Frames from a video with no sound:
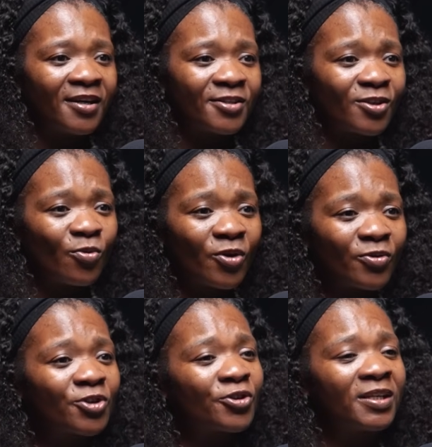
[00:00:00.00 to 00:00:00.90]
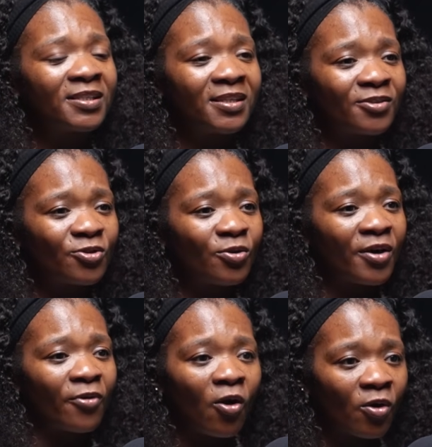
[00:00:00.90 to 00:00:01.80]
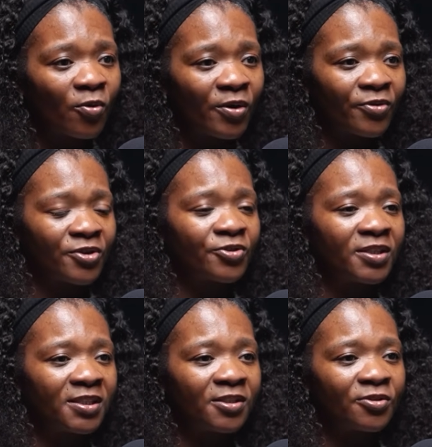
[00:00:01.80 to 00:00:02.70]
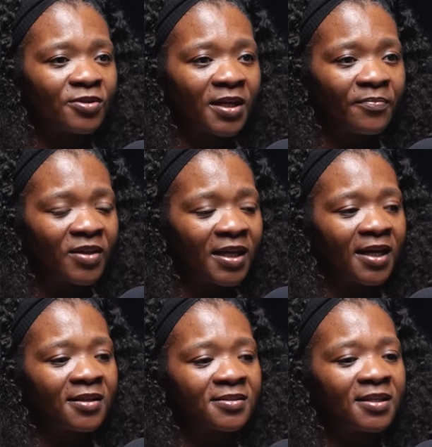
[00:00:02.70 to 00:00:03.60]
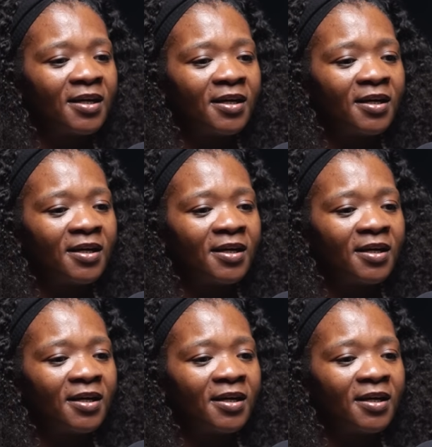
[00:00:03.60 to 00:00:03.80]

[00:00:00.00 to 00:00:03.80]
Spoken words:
So we retreat into a rock, we retreat into something else,